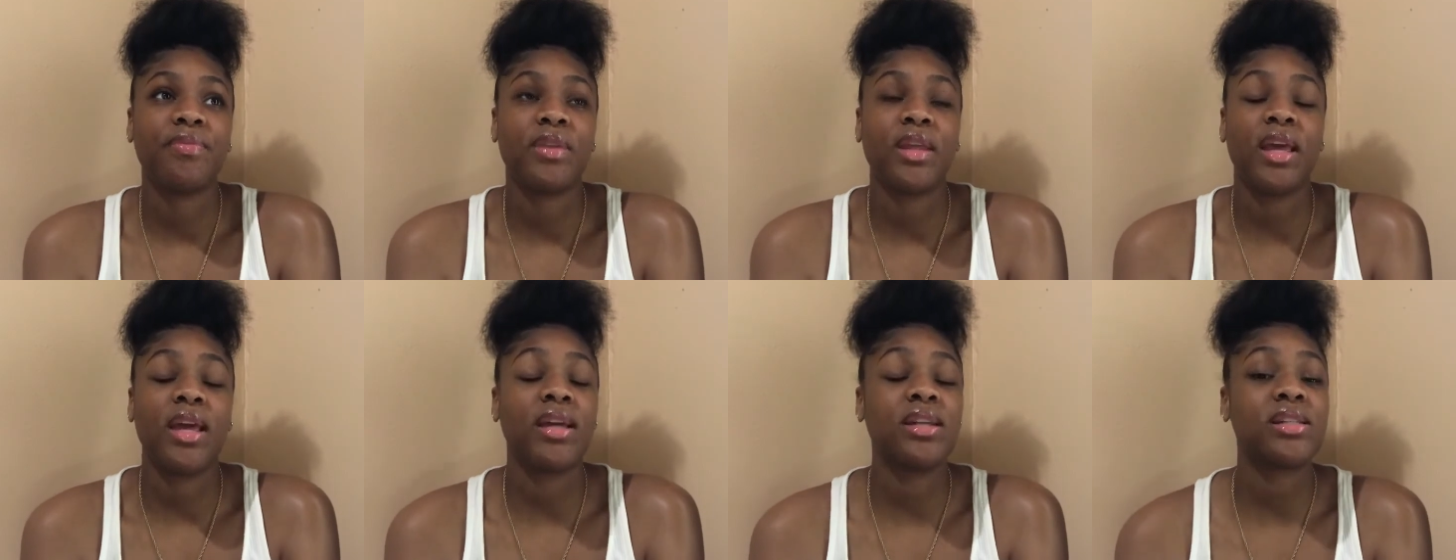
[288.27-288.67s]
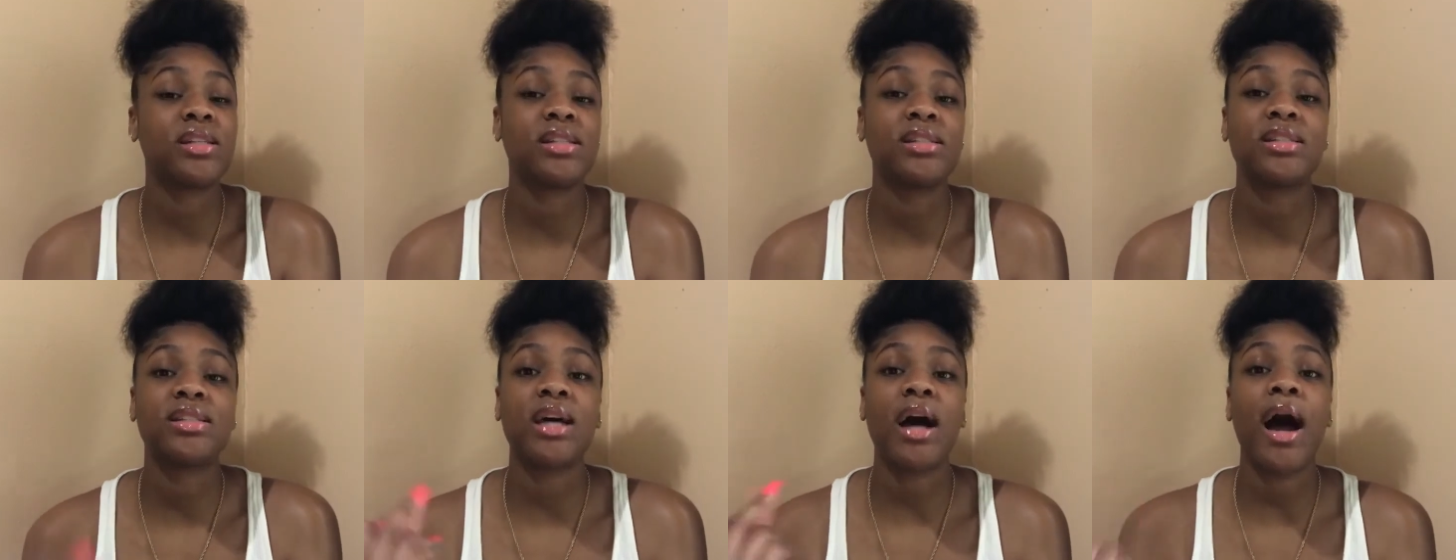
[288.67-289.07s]
it
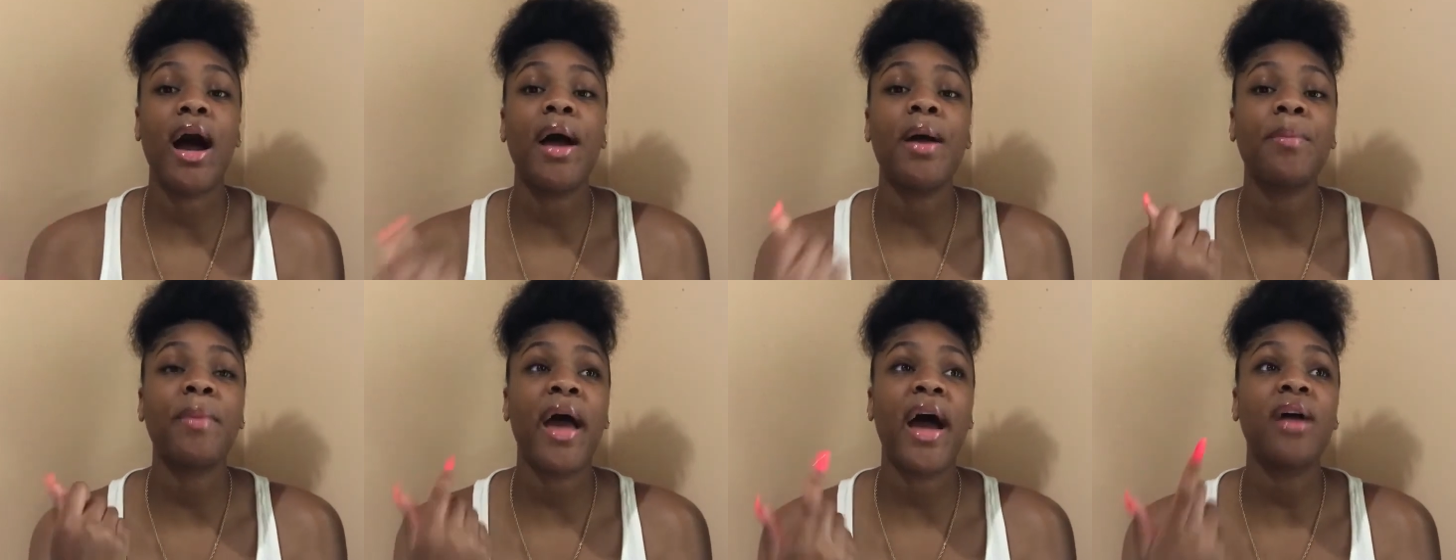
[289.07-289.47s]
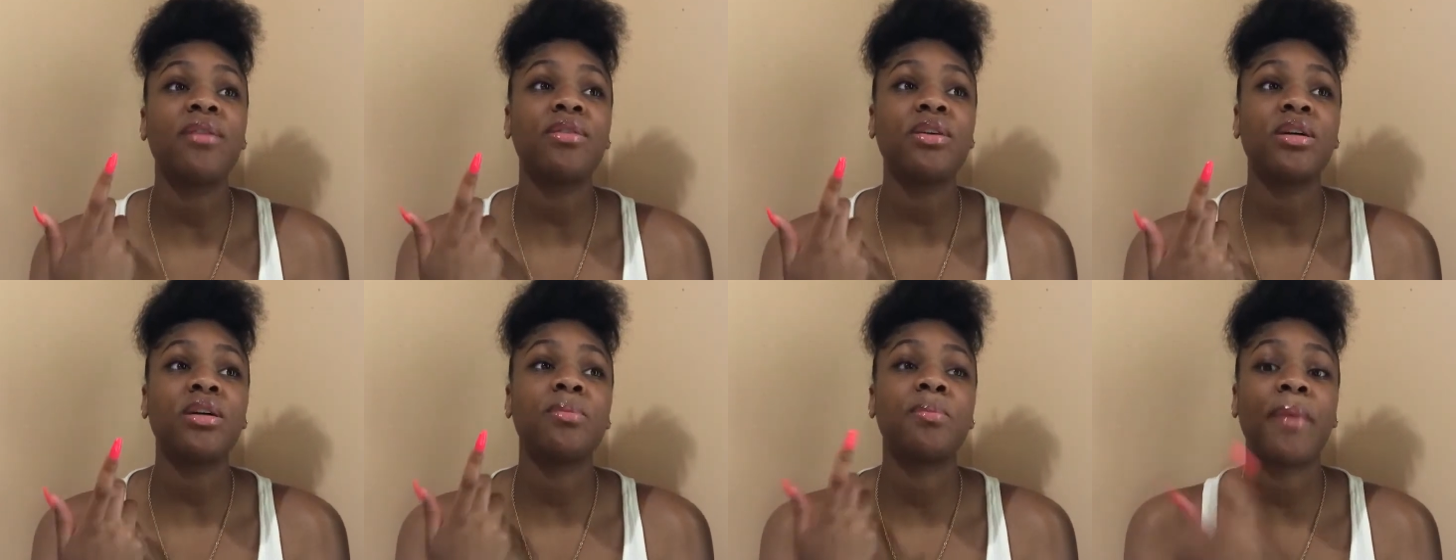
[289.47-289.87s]
just,
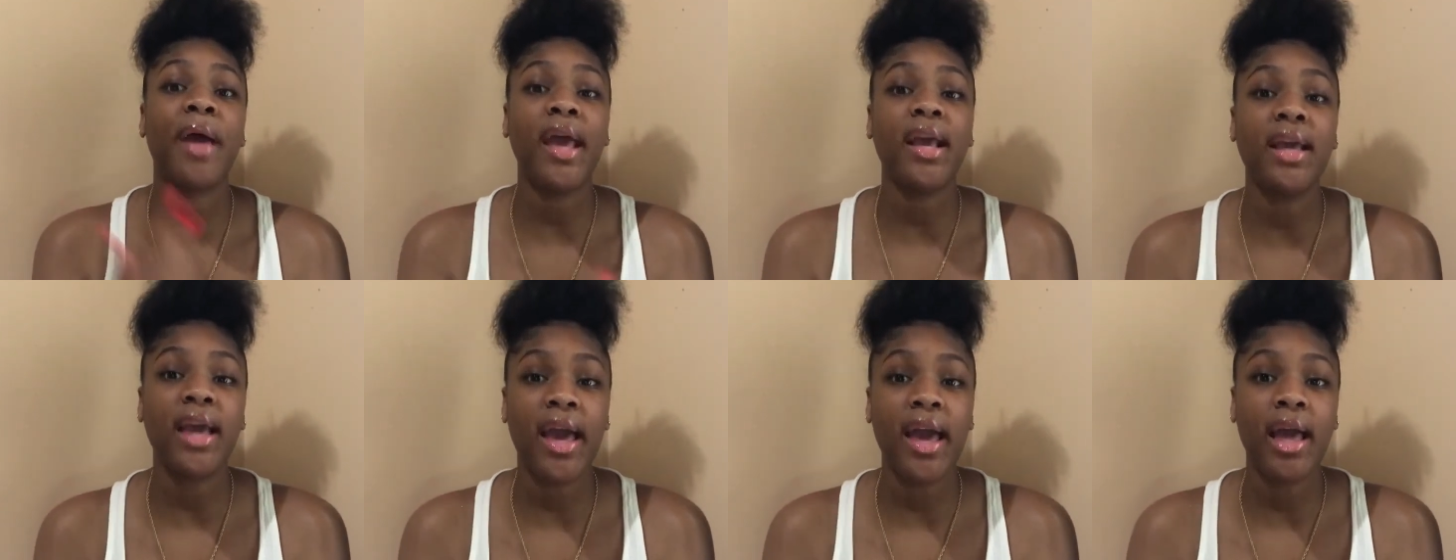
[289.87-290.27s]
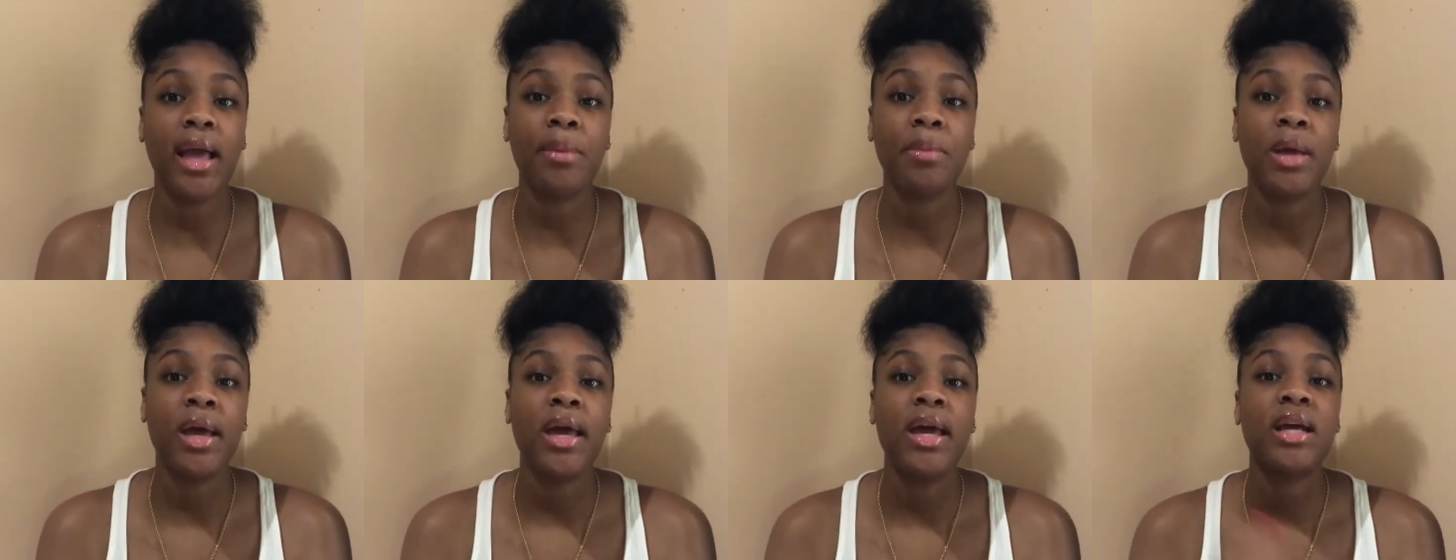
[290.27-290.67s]
after May
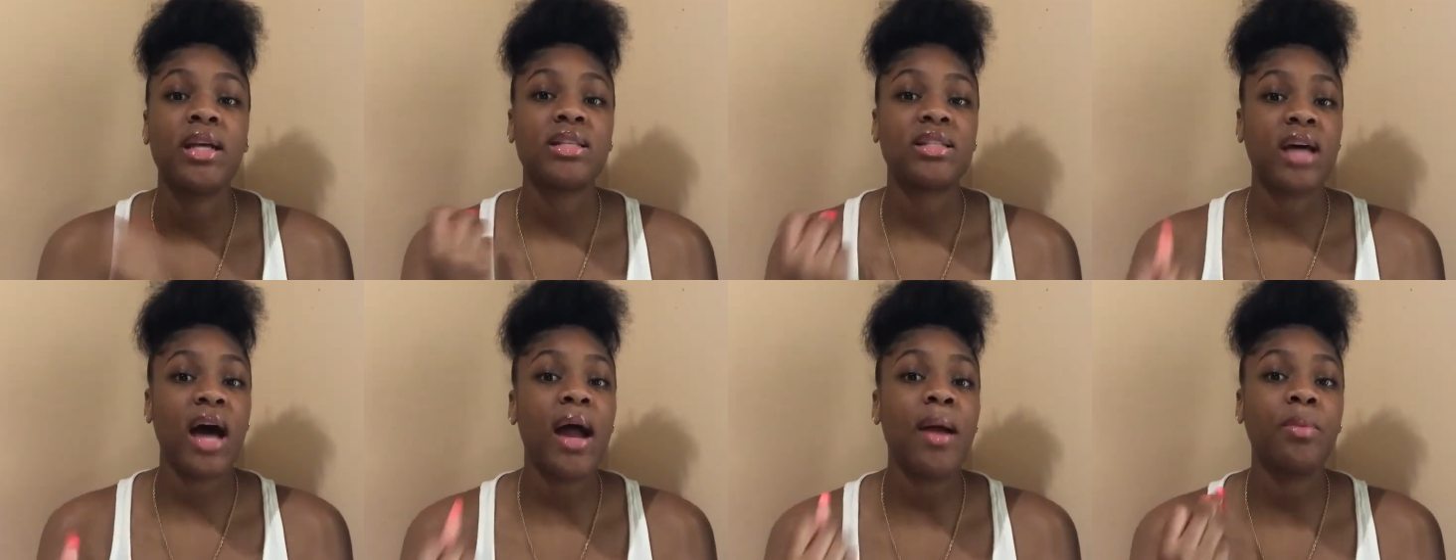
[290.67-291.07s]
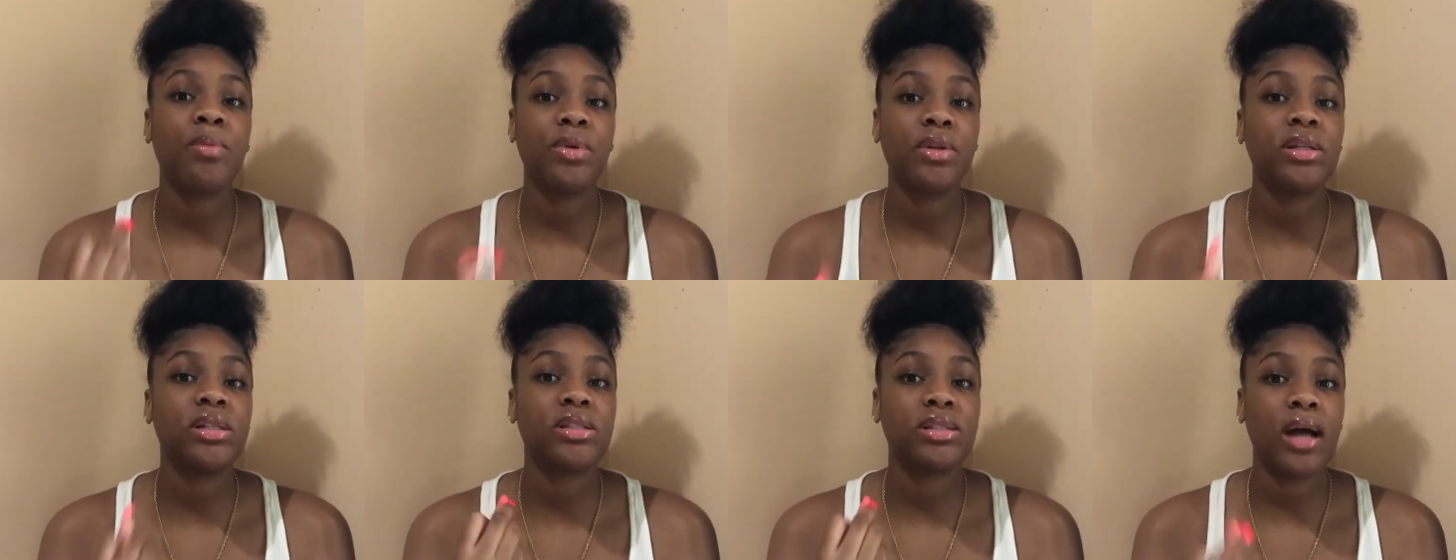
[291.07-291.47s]
came, time
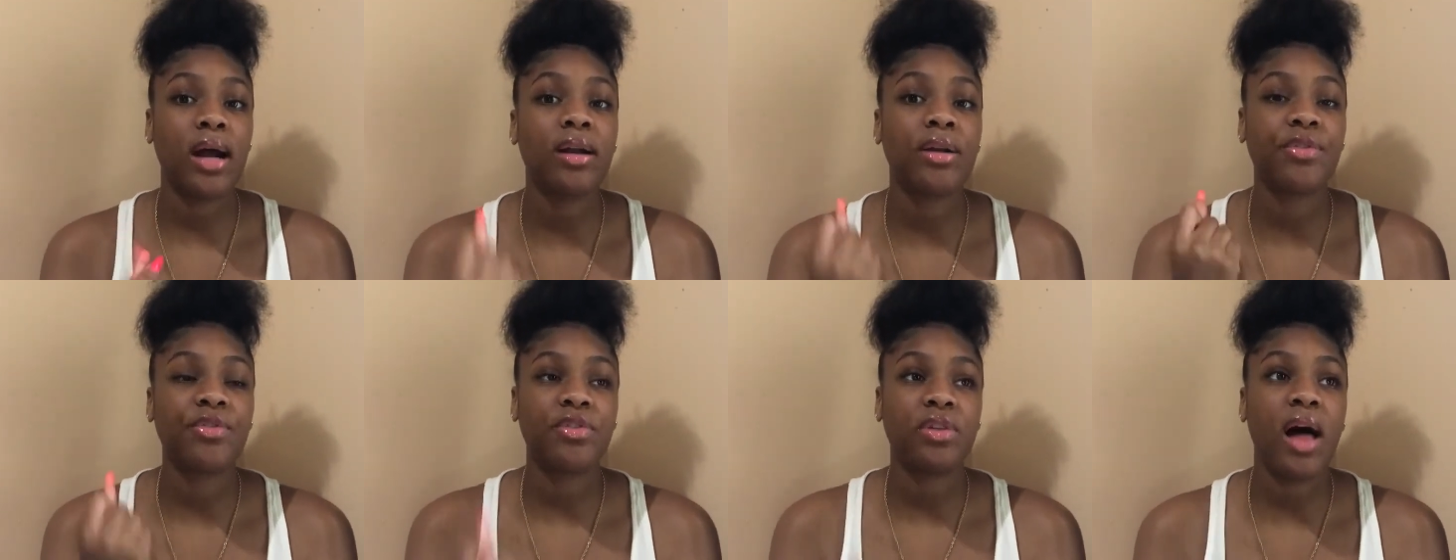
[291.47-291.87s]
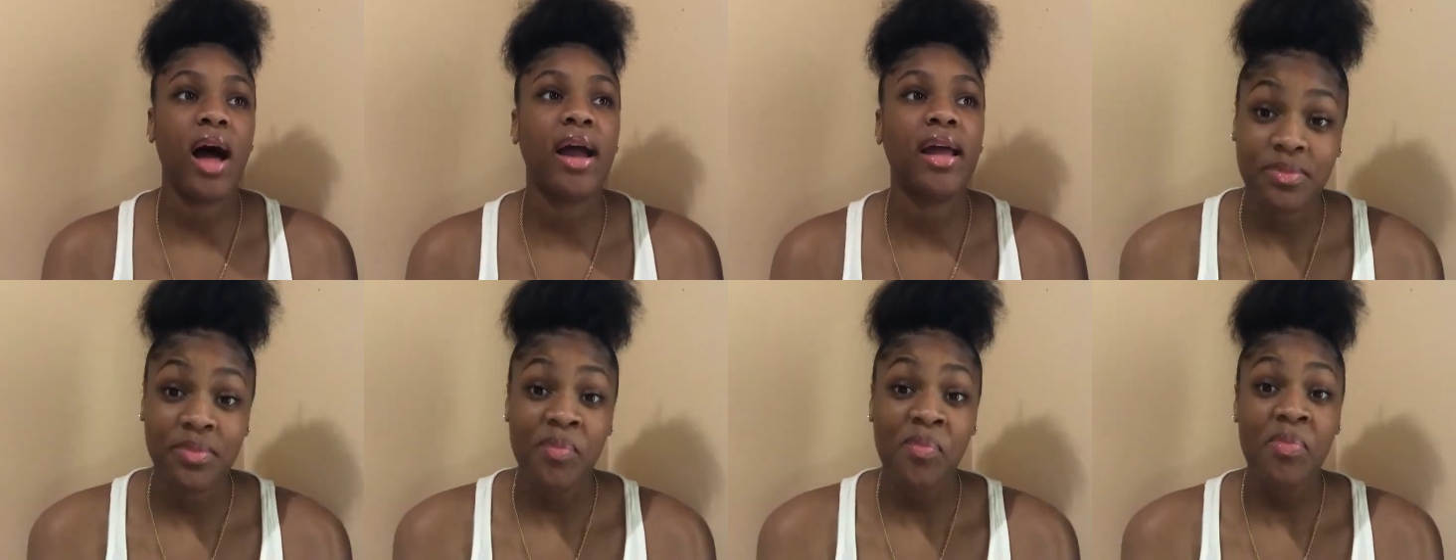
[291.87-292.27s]
really started flying.